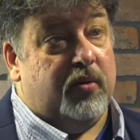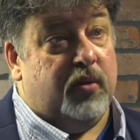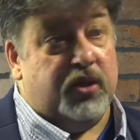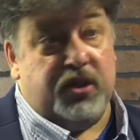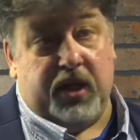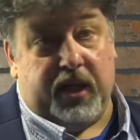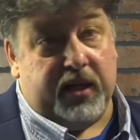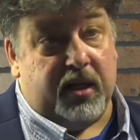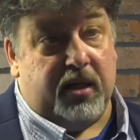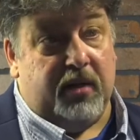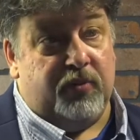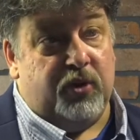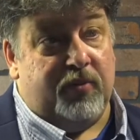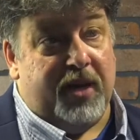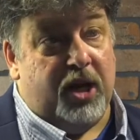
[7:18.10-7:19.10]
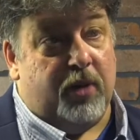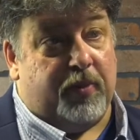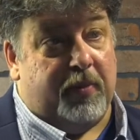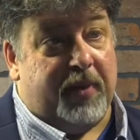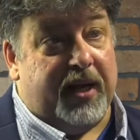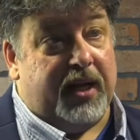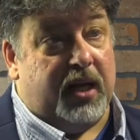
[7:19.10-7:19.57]
Would you like to come do my
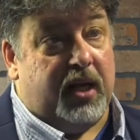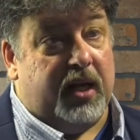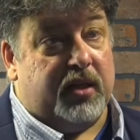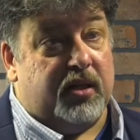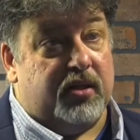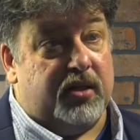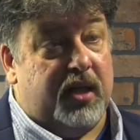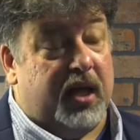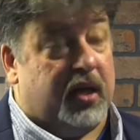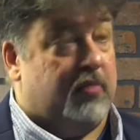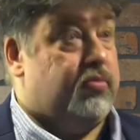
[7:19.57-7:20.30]
open mic? I liked your set.